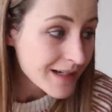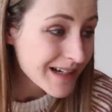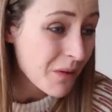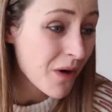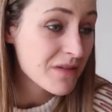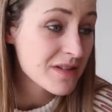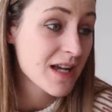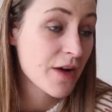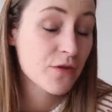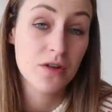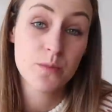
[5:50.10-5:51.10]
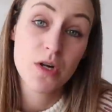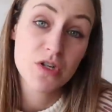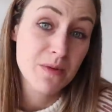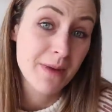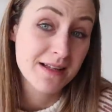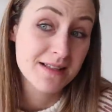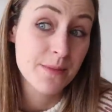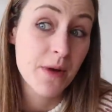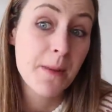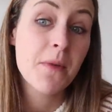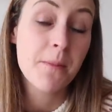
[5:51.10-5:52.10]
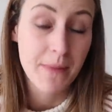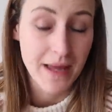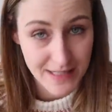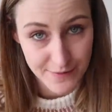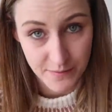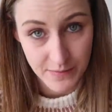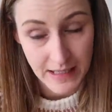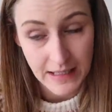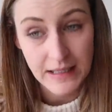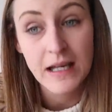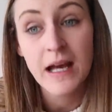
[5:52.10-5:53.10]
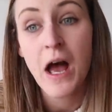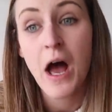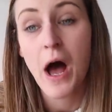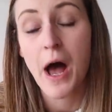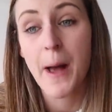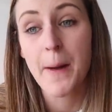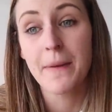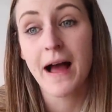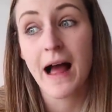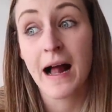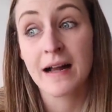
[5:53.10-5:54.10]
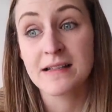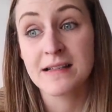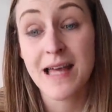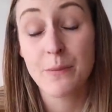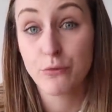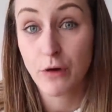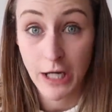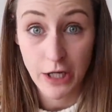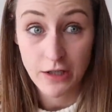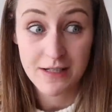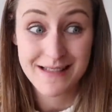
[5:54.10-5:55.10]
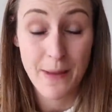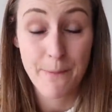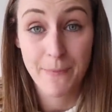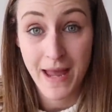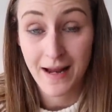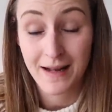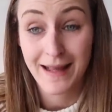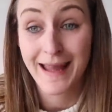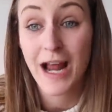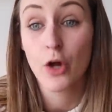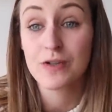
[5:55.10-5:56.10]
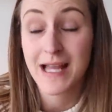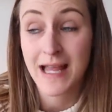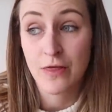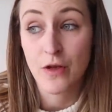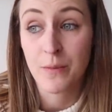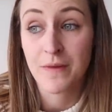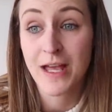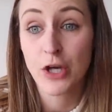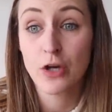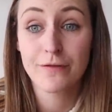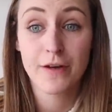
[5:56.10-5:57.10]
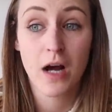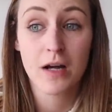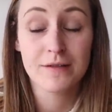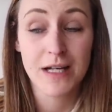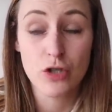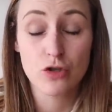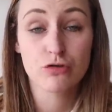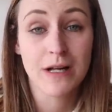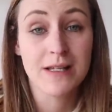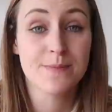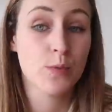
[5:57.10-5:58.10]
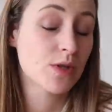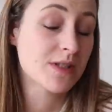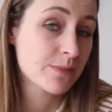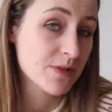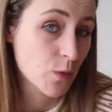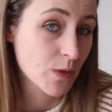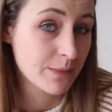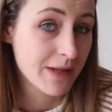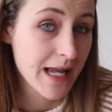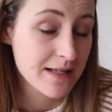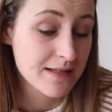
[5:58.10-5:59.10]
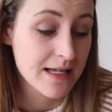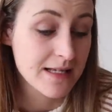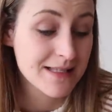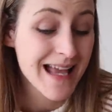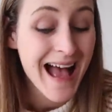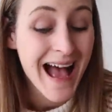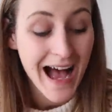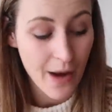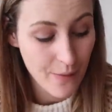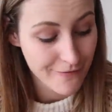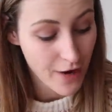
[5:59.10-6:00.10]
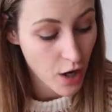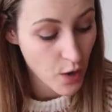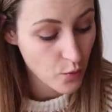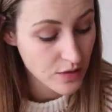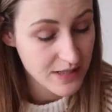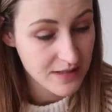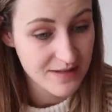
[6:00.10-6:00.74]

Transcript: Now, obviously, I've got the project bags that my mum makes for me, um, and they're brilliant because they're big, you can get lots in them, and they're good for kind of like transporting between places. However, I wanted